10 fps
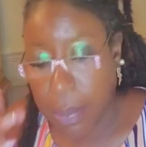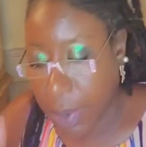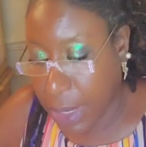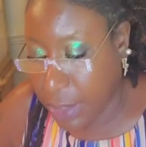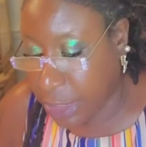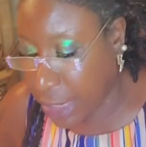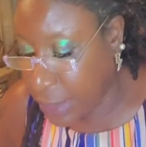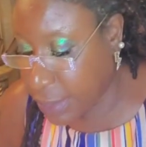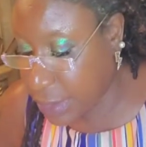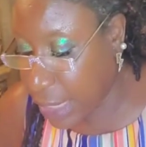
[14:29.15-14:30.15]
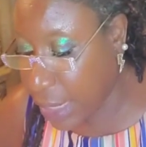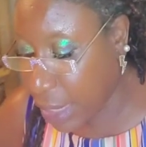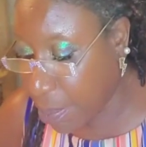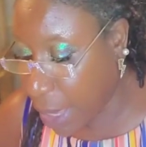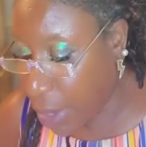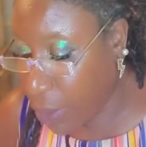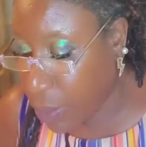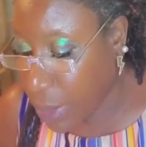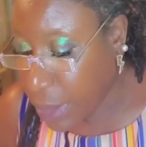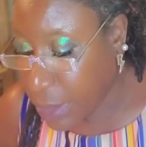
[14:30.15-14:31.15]
but just think
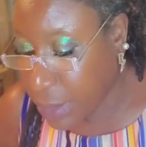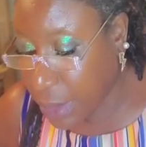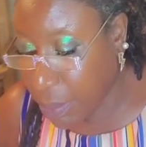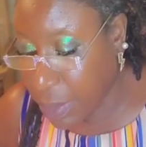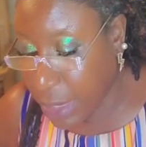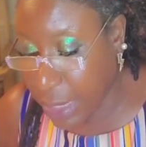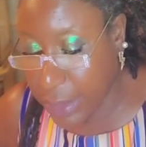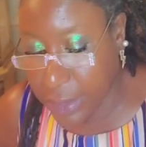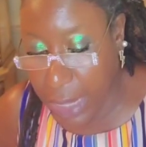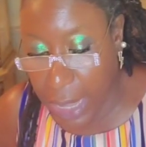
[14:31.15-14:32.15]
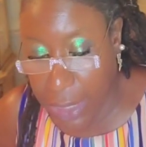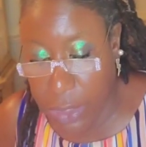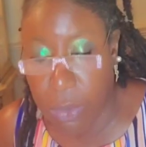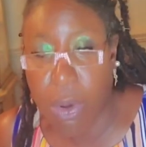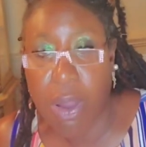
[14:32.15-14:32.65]
about some things that you